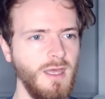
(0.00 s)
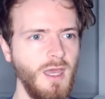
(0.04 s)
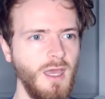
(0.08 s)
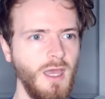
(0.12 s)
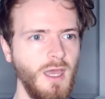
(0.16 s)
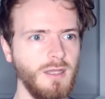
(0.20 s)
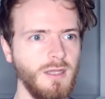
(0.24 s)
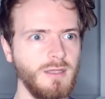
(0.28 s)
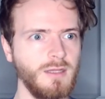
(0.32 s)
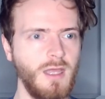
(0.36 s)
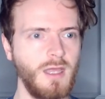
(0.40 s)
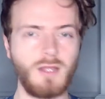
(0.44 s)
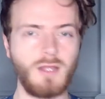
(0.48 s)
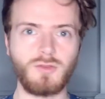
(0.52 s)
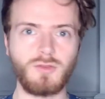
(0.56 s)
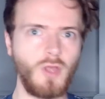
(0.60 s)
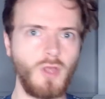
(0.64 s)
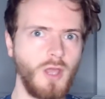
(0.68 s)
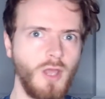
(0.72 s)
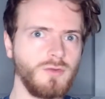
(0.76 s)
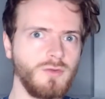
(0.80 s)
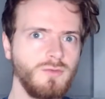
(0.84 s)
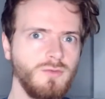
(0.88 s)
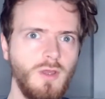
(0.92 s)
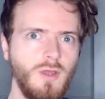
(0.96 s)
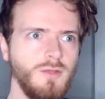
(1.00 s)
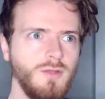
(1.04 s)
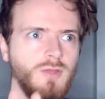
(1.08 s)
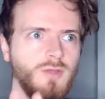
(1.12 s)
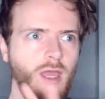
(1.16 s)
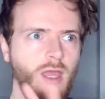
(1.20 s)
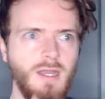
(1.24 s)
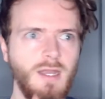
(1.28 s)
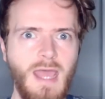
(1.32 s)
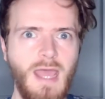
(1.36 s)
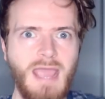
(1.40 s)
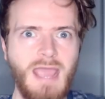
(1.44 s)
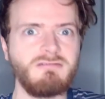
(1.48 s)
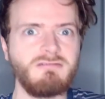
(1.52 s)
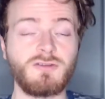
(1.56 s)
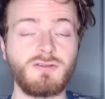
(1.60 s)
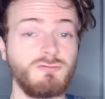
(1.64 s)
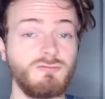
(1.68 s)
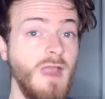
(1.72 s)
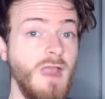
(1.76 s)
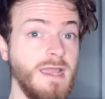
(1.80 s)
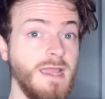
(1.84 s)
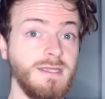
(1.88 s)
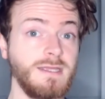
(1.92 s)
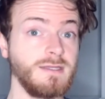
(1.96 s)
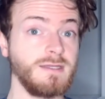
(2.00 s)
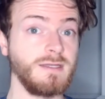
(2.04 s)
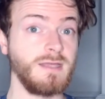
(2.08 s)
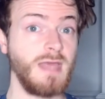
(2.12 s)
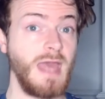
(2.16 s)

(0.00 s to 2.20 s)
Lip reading: And Hera's right.